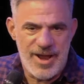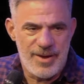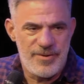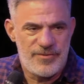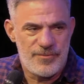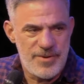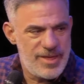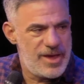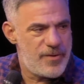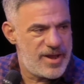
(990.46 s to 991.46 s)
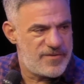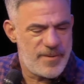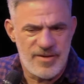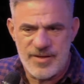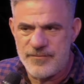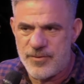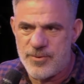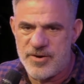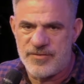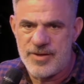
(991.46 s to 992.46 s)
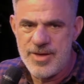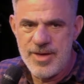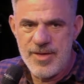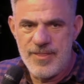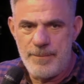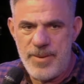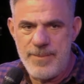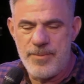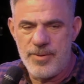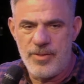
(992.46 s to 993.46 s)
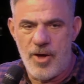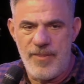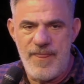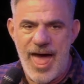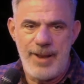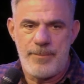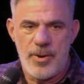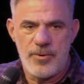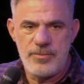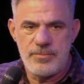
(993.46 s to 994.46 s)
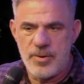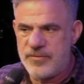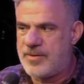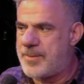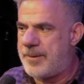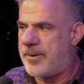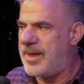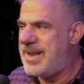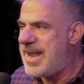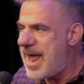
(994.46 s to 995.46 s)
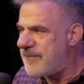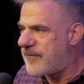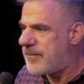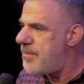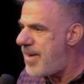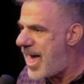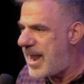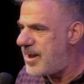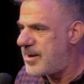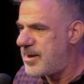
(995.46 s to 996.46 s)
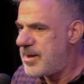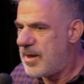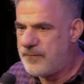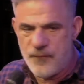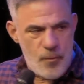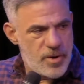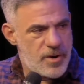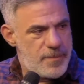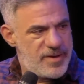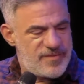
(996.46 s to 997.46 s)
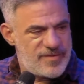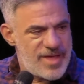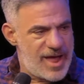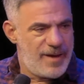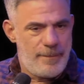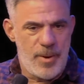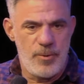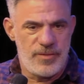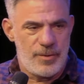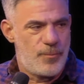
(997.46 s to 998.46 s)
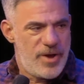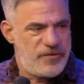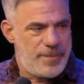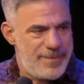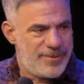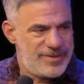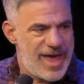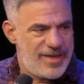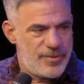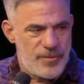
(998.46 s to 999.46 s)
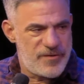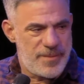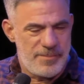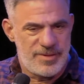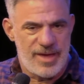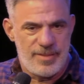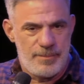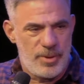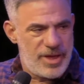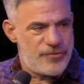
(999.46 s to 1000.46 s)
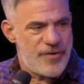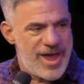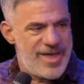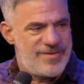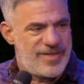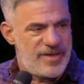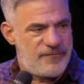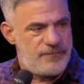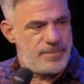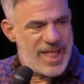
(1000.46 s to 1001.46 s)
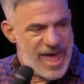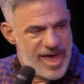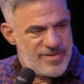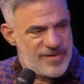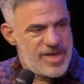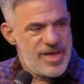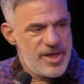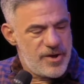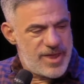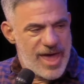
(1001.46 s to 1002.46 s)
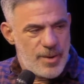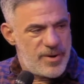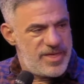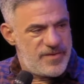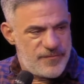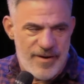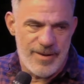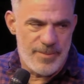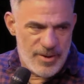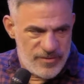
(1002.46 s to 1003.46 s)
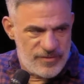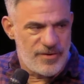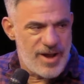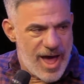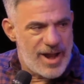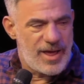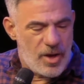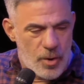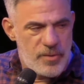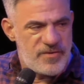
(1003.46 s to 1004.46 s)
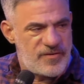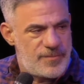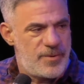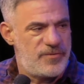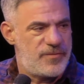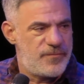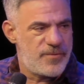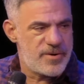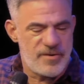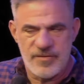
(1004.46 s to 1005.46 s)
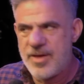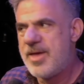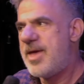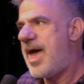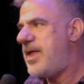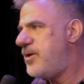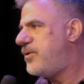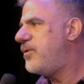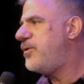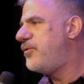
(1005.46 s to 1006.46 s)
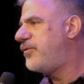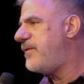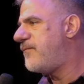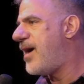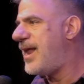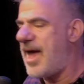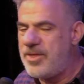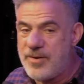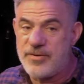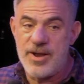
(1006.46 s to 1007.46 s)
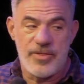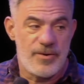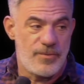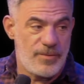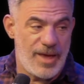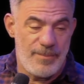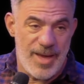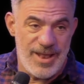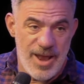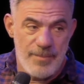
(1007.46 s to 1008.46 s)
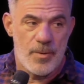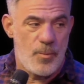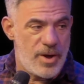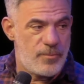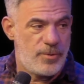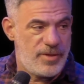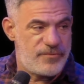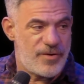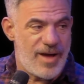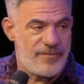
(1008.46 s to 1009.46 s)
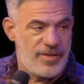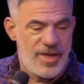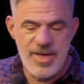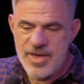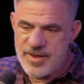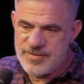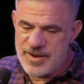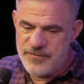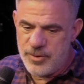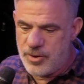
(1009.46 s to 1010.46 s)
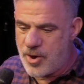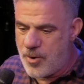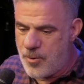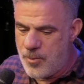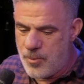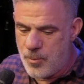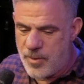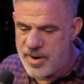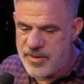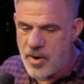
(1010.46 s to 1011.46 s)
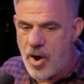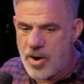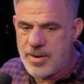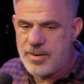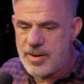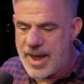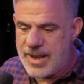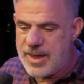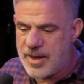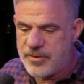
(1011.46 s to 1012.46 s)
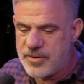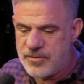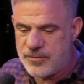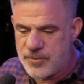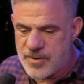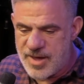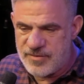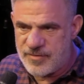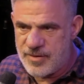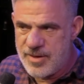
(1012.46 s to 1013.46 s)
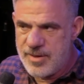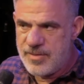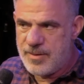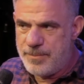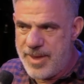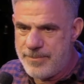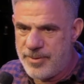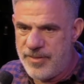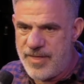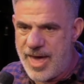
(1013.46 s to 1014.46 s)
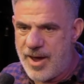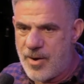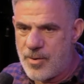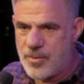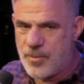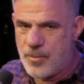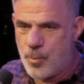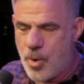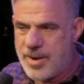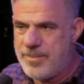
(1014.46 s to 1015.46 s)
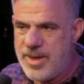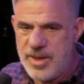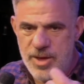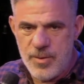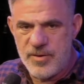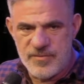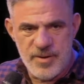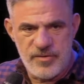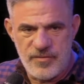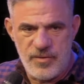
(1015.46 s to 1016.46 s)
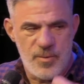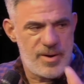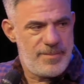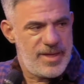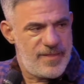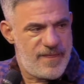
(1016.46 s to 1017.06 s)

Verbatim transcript: it was a really great experience, and of course. The people on that boat, most of them had probably never met a foreigner because it's not a boat that rich people take. The rich people take the bullet trains and the planes. You're taking one of these ferry boats, you're not always exposed to foreigners. And you do usually find, I do have another, like my number one rule of travel is that if you go where there aren't any other tourists, the people there want to meet you as much as you want to meet